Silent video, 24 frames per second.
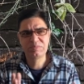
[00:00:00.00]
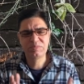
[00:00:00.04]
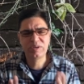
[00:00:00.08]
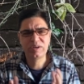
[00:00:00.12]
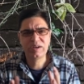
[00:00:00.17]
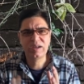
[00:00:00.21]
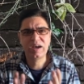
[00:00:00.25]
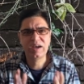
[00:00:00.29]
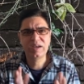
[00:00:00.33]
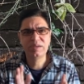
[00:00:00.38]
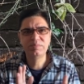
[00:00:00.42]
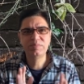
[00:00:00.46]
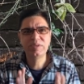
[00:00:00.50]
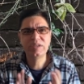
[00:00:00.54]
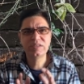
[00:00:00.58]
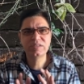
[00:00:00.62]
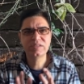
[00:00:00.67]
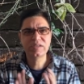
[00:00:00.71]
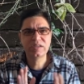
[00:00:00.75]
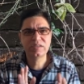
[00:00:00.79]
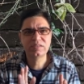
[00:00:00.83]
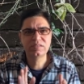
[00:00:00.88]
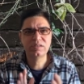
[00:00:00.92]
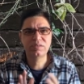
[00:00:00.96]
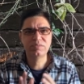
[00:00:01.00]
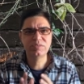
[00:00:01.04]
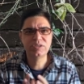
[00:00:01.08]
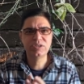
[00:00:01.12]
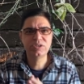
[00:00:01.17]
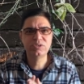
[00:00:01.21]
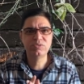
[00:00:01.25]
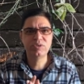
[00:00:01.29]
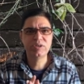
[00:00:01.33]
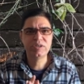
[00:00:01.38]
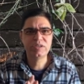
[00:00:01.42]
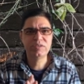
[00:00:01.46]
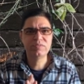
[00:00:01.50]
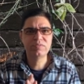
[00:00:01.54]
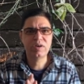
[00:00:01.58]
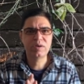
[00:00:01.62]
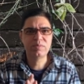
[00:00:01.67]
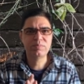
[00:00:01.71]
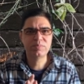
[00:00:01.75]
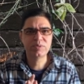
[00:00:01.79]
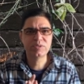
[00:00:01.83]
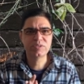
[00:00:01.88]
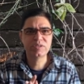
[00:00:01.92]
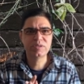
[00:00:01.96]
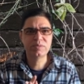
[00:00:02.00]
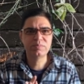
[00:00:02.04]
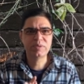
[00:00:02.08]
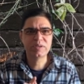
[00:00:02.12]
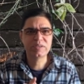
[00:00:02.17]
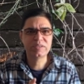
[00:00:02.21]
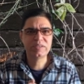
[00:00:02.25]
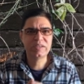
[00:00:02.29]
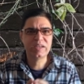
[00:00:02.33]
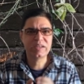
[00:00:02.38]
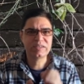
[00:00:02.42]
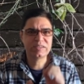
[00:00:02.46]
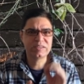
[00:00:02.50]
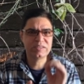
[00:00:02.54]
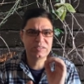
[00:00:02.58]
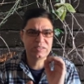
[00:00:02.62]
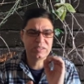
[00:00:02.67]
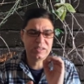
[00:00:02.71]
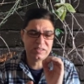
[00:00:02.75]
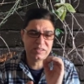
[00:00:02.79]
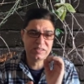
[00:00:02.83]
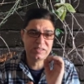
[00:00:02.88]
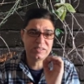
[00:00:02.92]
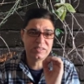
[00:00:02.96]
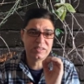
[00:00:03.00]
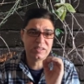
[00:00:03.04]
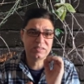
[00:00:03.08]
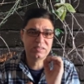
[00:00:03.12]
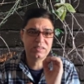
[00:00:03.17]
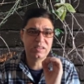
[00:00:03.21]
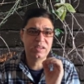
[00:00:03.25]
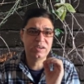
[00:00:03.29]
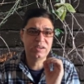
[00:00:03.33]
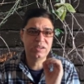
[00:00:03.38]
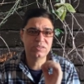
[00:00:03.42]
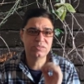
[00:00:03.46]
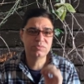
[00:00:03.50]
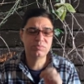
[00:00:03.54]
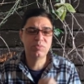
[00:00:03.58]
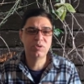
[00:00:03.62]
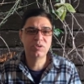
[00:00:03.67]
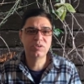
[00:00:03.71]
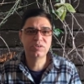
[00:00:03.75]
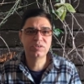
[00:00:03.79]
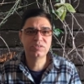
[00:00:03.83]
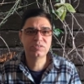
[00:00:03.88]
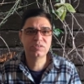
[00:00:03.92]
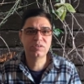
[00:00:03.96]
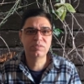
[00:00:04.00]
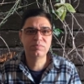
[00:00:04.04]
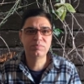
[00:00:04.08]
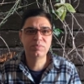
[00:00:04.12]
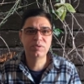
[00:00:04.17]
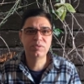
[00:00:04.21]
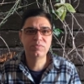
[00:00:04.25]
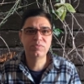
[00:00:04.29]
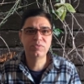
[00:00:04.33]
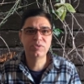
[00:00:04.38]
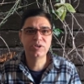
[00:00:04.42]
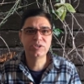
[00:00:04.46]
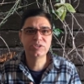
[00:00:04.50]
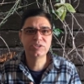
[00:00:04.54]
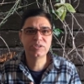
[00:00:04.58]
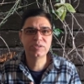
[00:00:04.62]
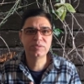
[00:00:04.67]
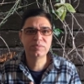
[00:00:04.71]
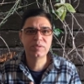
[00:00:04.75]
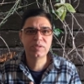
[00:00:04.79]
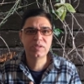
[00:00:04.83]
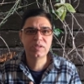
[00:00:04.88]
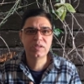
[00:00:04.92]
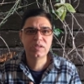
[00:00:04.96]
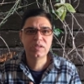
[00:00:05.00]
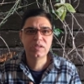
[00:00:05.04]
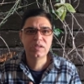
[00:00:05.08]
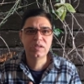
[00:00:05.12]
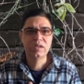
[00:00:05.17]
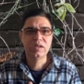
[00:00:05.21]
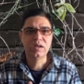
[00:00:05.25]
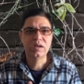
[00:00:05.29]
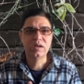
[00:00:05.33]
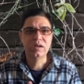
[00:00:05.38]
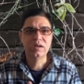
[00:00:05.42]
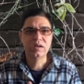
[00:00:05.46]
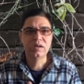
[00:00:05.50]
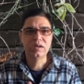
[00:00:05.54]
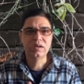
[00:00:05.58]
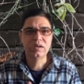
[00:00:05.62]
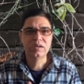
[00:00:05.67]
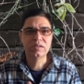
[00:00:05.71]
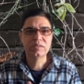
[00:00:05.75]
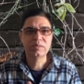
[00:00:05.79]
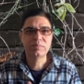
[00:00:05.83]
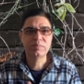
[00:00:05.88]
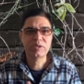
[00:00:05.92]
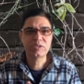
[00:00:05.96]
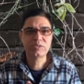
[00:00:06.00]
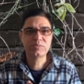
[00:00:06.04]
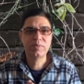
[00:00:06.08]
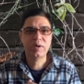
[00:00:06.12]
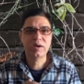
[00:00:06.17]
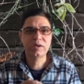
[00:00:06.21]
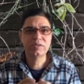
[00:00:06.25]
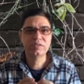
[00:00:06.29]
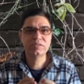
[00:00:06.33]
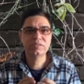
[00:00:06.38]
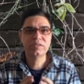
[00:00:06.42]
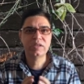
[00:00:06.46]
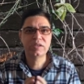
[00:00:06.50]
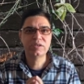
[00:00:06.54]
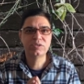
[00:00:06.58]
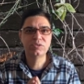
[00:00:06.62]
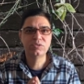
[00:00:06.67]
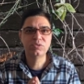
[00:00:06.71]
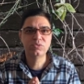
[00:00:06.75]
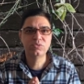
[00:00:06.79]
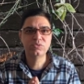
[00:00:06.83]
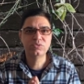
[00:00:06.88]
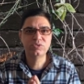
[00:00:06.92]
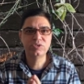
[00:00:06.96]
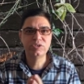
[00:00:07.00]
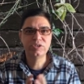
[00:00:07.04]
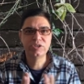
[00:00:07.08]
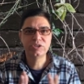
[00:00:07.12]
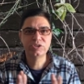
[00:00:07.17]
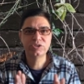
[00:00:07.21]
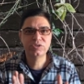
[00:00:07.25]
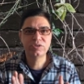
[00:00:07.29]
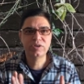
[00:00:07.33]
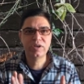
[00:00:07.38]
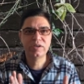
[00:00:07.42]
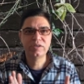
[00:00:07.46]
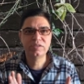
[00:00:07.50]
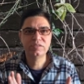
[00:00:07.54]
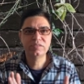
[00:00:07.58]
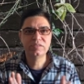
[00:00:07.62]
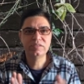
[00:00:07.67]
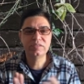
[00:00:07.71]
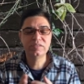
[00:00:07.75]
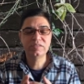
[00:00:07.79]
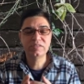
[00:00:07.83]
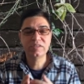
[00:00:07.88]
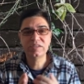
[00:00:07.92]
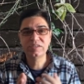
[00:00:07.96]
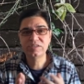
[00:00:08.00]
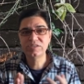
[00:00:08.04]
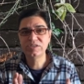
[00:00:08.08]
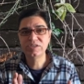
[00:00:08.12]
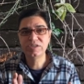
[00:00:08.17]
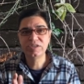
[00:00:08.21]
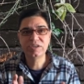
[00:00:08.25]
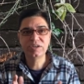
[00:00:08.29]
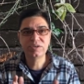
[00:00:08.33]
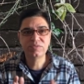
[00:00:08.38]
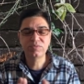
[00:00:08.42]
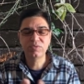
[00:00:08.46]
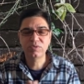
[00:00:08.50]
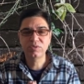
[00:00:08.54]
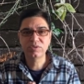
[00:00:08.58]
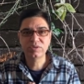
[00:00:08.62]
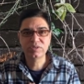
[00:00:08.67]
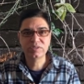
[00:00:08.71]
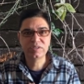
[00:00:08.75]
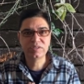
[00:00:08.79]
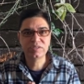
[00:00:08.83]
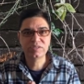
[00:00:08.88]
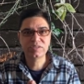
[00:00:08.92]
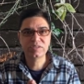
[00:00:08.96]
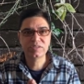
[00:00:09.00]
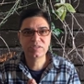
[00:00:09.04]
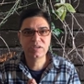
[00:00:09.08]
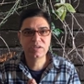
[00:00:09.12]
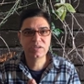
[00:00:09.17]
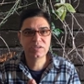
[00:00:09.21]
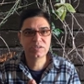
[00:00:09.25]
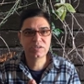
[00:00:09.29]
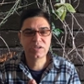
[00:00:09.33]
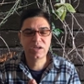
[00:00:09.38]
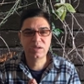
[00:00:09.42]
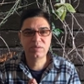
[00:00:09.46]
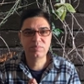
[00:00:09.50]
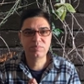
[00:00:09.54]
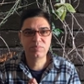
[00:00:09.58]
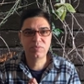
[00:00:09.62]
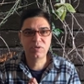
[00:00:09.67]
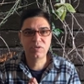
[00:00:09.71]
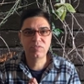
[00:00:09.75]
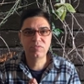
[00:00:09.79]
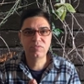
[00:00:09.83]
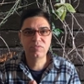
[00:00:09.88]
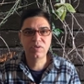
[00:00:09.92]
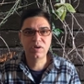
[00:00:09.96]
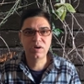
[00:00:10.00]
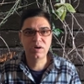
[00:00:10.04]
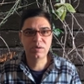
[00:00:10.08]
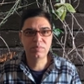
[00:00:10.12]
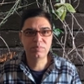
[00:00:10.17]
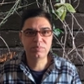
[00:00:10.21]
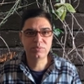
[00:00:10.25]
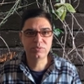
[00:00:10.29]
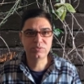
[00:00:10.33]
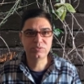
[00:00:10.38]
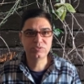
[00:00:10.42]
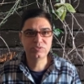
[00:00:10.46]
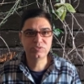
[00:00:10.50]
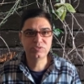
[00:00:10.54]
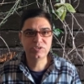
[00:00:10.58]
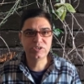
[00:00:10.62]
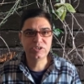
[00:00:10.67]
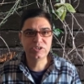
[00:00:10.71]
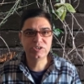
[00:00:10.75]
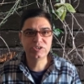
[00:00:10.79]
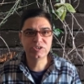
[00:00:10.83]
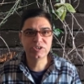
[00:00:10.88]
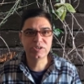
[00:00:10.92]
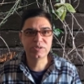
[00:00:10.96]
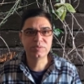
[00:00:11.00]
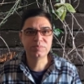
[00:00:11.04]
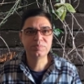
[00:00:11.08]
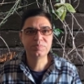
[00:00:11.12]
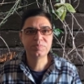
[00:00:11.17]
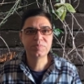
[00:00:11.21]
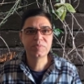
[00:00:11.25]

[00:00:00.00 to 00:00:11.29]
Well, high means like 70 to 85%, but yet it does carry a small risk of perforation. The best part is that no sedation or anesthesia is needed for this type of procedure.